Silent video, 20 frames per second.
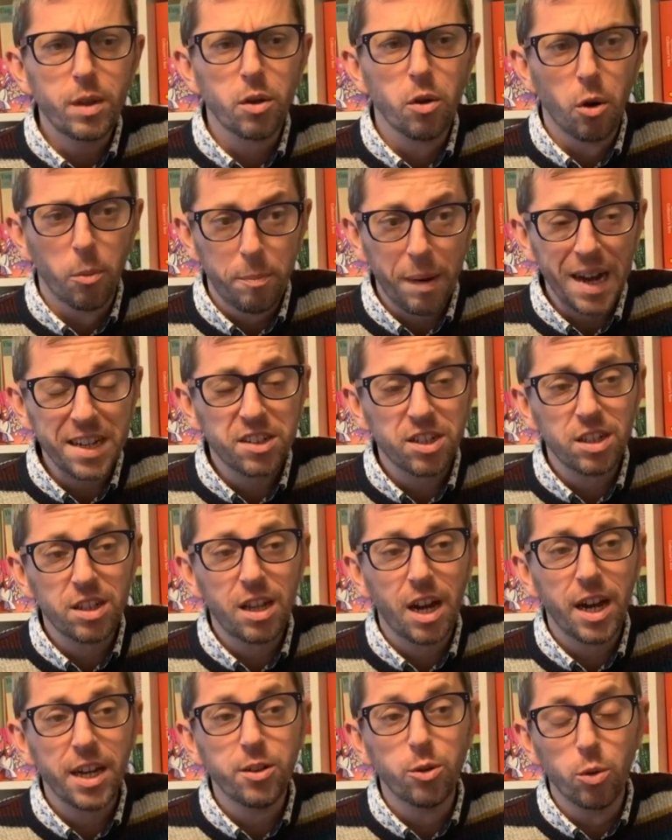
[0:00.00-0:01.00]
or Battle
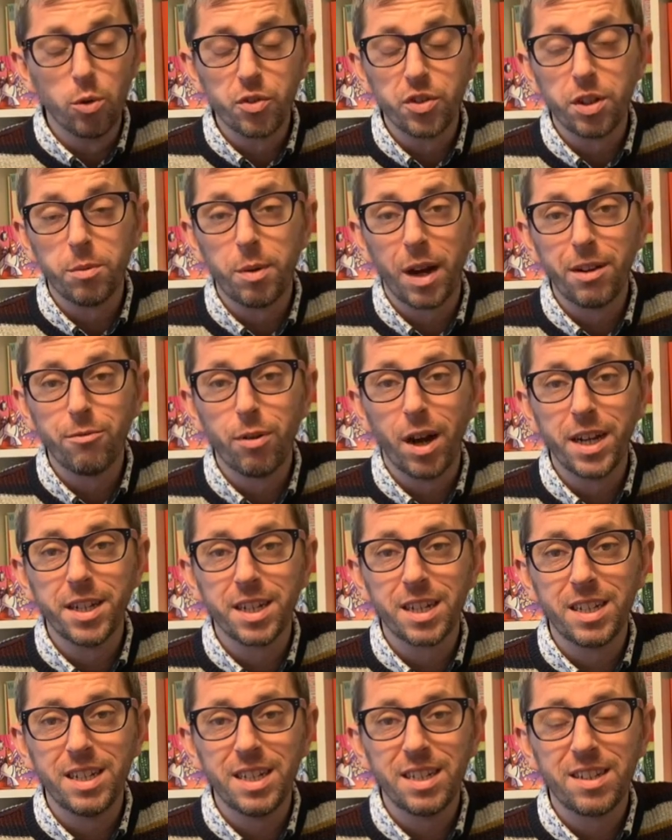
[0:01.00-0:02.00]
Line, also by
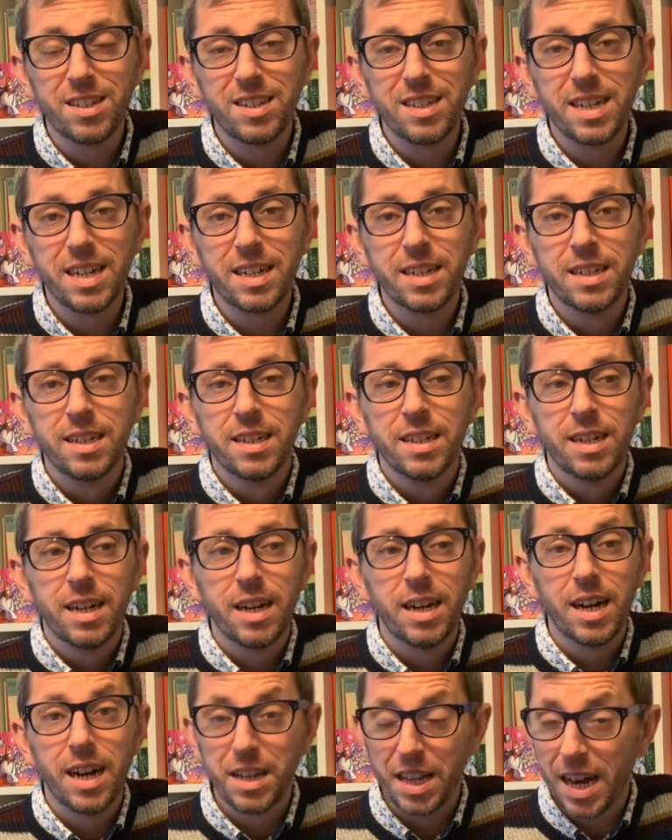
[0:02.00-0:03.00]
Reiner Knizia,
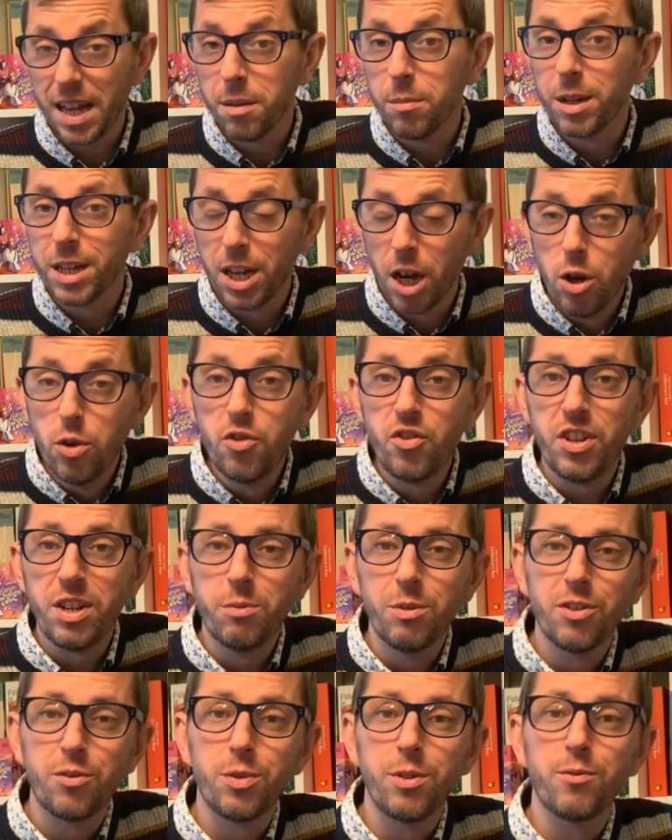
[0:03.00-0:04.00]
and Hanamikoji,
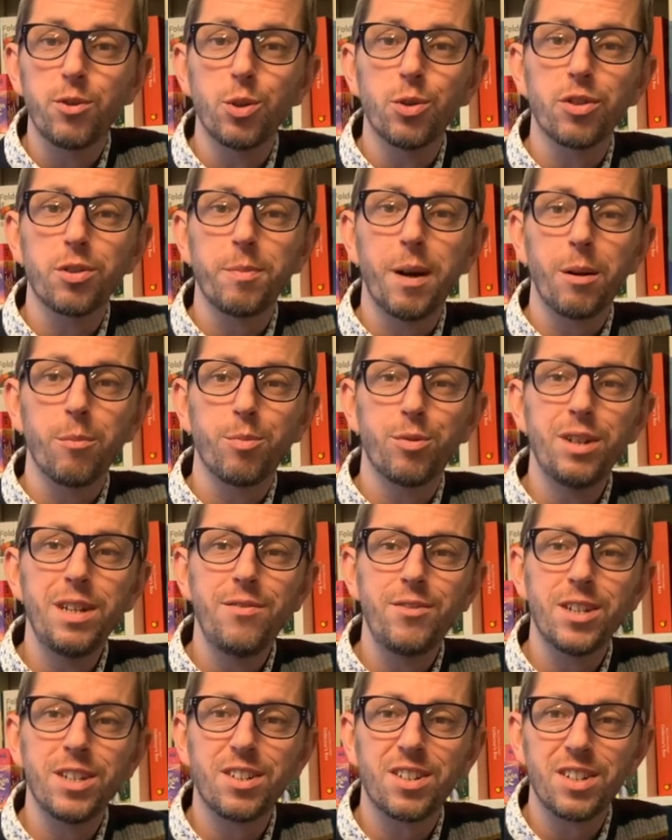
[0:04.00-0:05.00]
which we've talked about
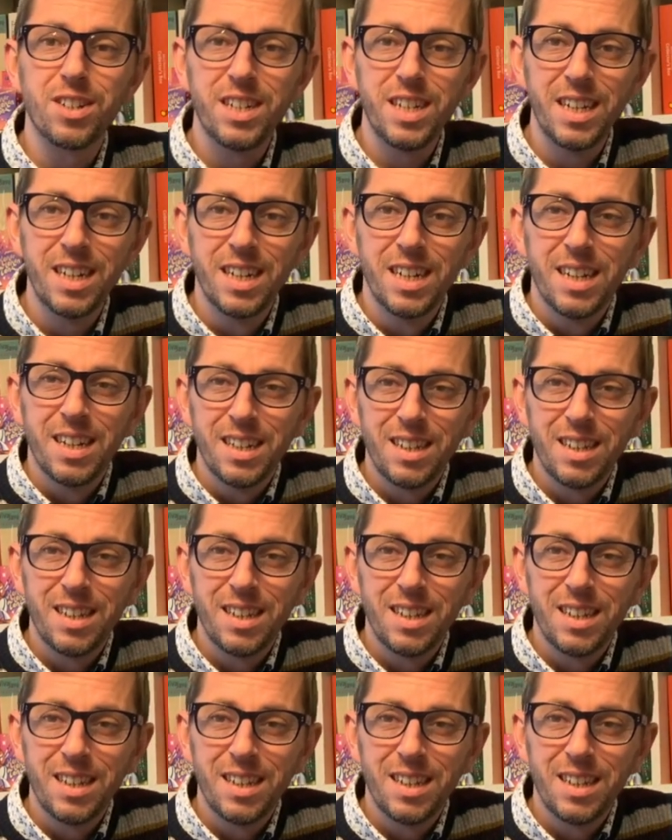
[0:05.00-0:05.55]
previously.